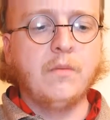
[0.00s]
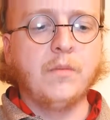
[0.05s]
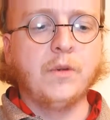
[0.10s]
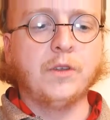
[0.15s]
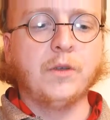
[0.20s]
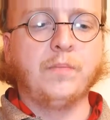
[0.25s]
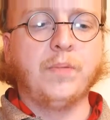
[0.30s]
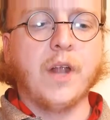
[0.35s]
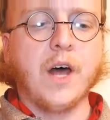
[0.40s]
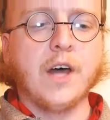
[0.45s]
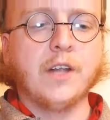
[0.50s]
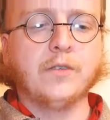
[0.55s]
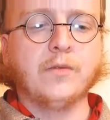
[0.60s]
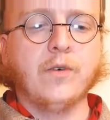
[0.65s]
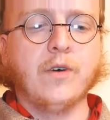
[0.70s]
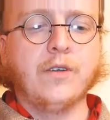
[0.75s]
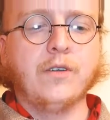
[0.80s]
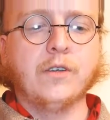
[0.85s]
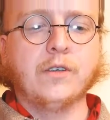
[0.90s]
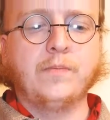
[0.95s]
But the plans
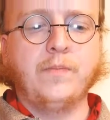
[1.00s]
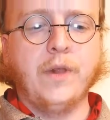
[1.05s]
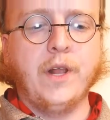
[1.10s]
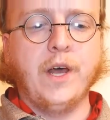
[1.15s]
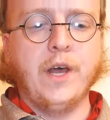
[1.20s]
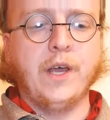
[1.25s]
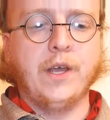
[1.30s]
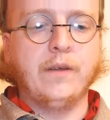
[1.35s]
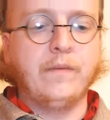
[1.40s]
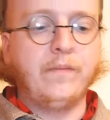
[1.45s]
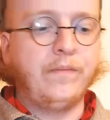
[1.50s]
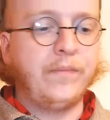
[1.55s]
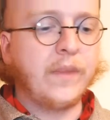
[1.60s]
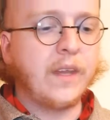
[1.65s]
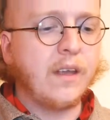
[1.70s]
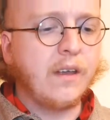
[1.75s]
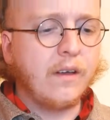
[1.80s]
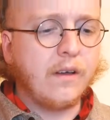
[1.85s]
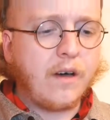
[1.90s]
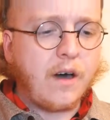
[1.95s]
were on display.
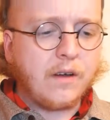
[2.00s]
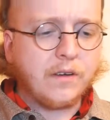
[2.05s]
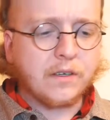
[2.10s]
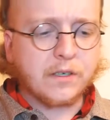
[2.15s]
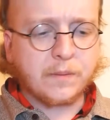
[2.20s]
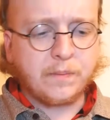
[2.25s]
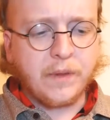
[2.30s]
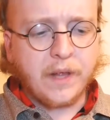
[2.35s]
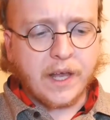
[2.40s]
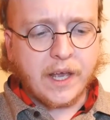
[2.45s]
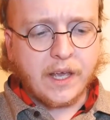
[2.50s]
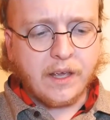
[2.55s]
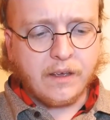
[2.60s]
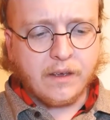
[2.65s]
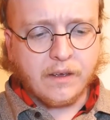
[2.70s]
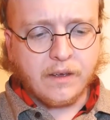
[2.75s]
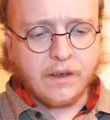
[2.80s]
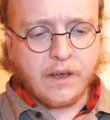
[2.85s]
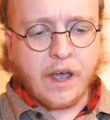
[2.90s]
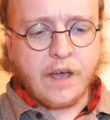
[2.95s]
On
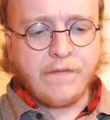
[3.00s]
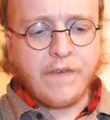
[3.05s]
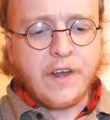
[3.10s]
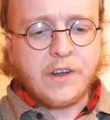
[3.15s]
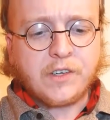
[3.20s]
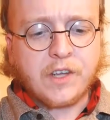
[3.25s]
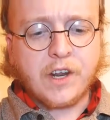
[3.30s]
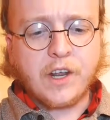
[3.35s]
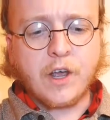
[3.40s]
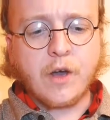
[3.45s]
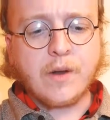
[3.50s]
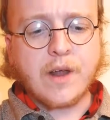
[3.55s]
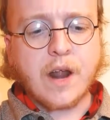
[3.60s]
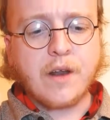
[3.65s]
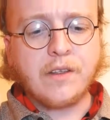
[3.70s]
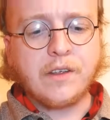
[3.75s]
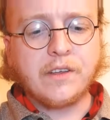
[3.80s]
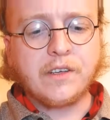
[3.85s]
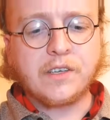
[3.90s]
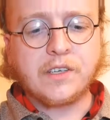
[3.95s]
display? I ventured to go
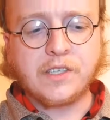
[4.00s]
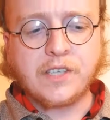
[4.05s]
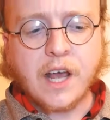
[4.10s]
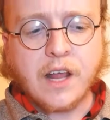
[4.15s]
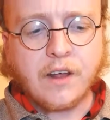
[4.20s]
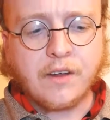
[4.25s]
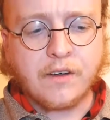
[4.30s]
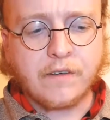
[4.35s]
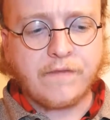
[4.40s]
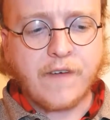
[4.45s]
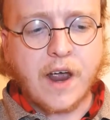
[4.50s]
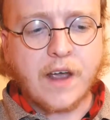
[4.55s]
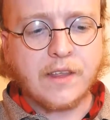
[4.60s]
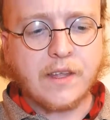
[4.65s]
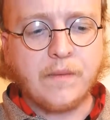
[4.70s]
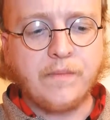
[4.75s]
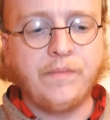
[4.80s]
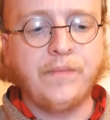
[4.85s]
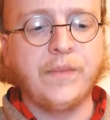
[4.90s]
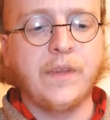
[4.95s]
down to the cellar to
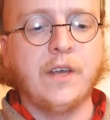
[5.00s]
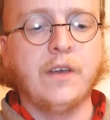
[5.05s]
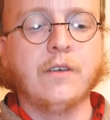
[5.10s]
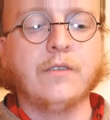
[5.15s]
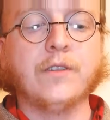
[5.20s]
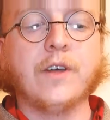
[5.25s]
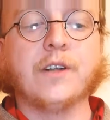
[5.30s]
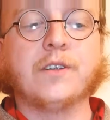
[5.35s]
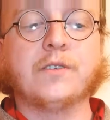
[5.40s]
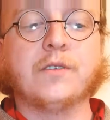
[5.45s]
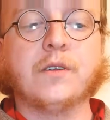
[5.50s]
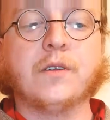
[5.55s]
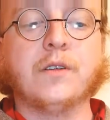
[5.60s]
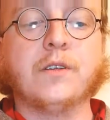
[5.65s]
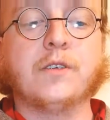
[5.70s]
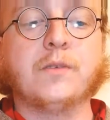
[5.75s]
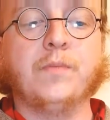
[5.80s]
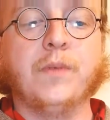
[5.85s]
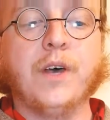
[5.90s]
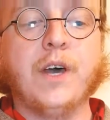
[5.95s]
find them. That's the
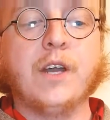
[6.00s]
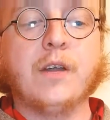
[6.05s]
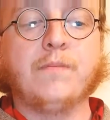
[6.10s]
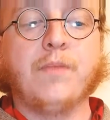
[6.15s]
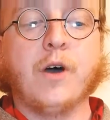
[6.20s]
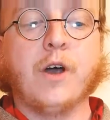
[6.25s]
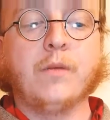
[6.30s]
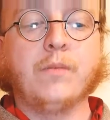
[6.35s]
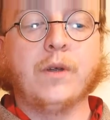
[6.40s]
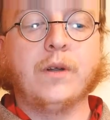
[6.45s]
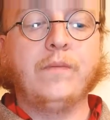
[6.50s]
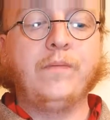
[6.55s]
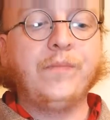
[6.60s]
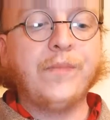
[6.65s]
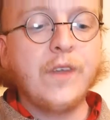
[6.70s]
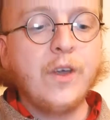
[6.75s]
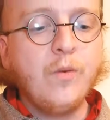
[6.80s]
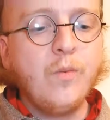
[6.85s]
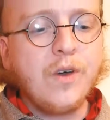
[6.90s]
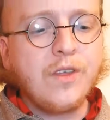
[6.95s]
display department.
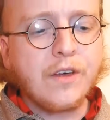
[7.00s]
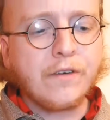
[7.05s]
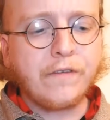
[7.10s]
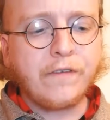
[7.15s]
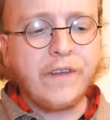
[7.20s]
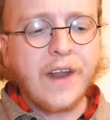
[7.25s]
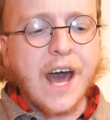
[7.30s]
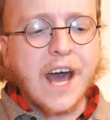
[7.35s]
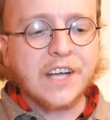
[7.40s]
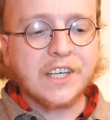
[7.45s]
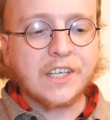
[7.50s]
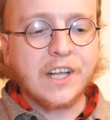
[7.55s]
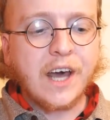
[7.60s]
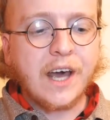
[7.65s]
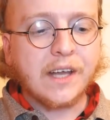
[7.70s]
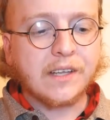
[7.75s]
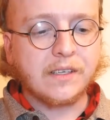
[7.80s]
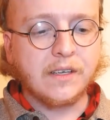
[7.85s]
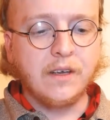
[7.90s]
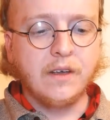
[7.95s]
With a
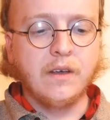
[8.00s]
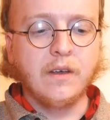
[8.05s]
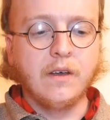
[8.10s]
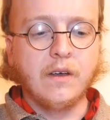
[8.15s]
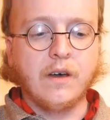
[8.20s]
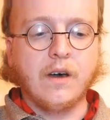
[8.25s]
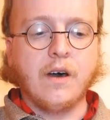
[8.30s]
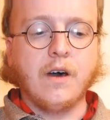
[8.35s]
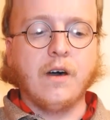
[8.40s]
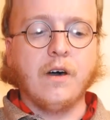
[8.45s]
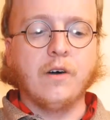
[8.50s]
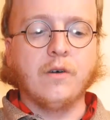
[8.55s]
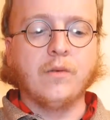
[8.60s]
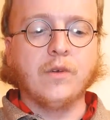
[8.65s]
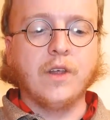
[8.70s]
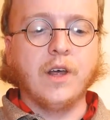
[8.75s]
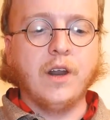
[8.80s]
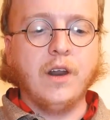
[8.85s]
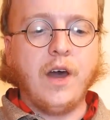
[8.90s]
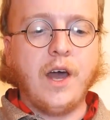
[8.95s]
flashlight. Oh,
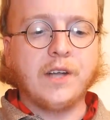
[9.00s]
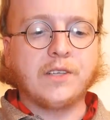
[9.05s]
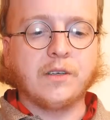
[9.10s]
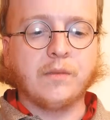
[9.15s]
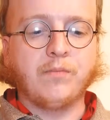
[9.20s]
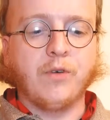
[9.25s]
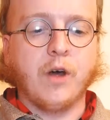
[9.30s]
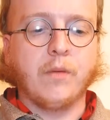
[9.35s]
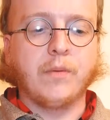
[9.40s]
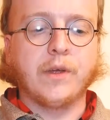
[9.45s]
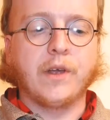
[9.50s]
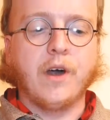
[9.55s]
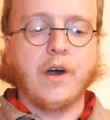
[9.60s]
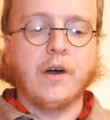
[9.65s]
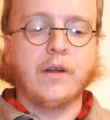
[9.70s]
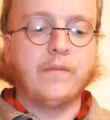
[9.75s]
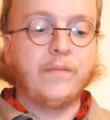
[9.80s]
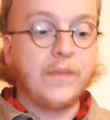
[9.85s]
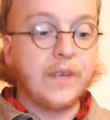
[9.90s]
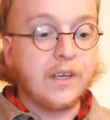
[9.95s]
well, the lights had probably
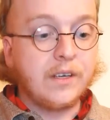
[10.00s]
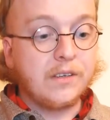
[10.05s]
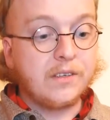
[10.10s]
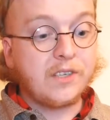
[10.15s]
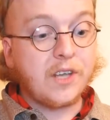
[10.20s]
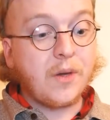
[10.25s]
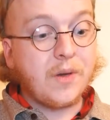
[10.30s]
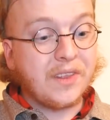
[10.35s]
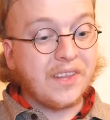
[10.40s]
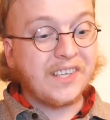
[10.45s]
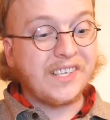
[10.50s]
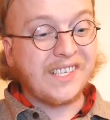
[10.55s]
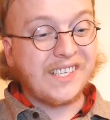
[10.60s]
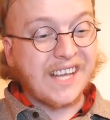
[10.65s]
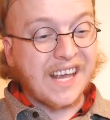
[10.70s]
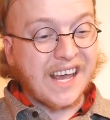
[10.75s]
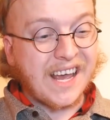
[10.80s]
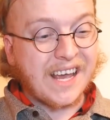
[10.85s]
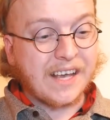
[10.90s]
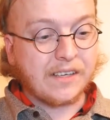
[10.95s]
gone. So had the
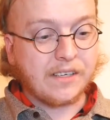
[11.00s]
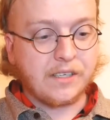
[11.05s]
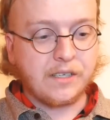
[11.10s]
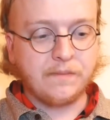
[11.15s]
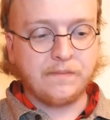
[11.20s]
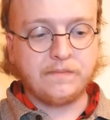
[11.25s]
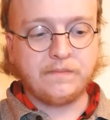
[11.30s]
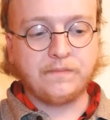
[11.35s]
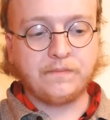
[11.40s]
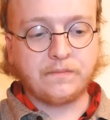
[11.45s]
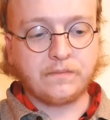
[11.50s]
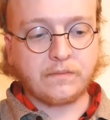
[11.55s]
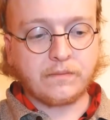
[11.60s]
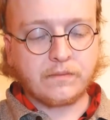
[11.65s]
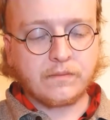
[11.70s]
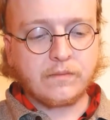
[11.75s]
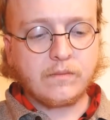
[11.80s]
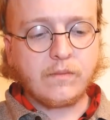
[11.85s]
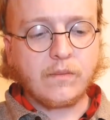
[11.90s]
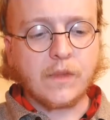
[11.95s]
stairs.
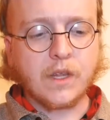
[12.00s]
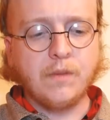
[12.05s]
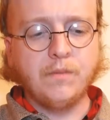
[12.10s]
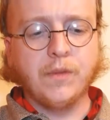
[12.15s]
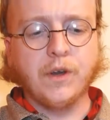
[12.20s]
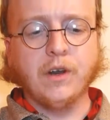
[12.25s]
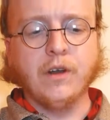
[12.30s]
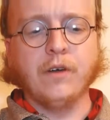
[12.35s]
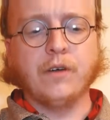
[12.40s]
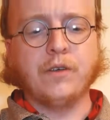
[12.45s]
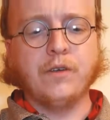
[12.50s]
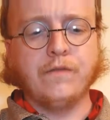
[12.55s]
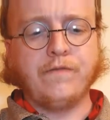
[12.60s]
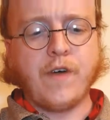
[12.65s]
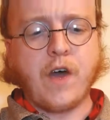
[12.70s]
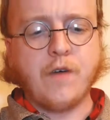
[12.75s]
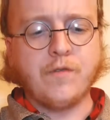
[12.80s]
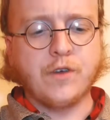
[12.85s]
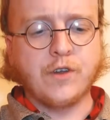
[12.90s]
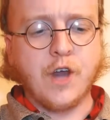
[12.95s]
But look, you
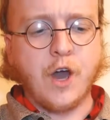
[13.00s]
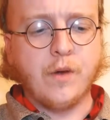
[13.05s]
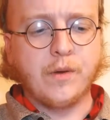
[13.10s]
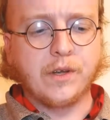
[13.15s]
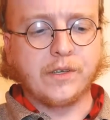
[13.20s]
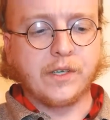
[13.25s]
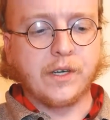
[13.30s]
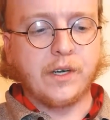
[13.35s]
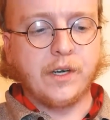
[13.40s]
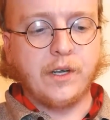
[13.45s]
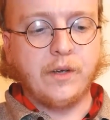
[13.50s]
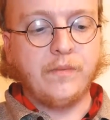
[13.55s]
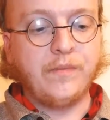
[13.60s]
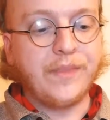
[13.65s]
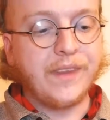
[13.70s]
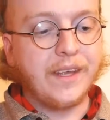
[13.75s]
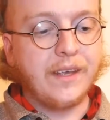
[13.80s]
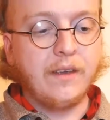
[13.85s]
found the notice, didn't you?